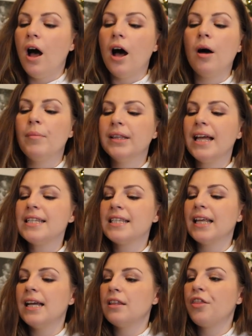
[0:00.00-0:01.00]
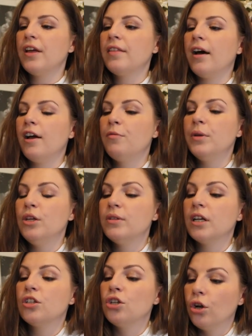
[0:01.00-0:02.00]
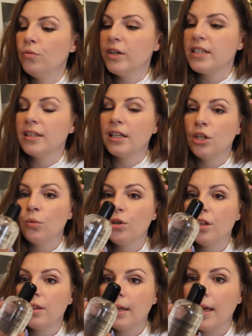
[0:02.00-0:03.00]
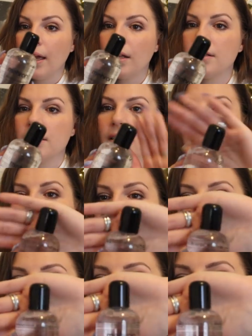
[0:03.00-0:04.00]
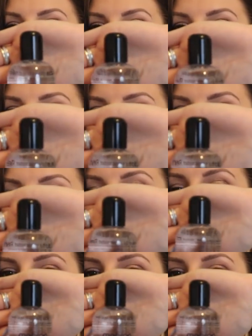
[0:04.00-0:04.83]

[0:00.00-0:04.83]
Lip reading: Lastly, the thing that I've been using a ton recently, you wouldn't think it to see how much I've used,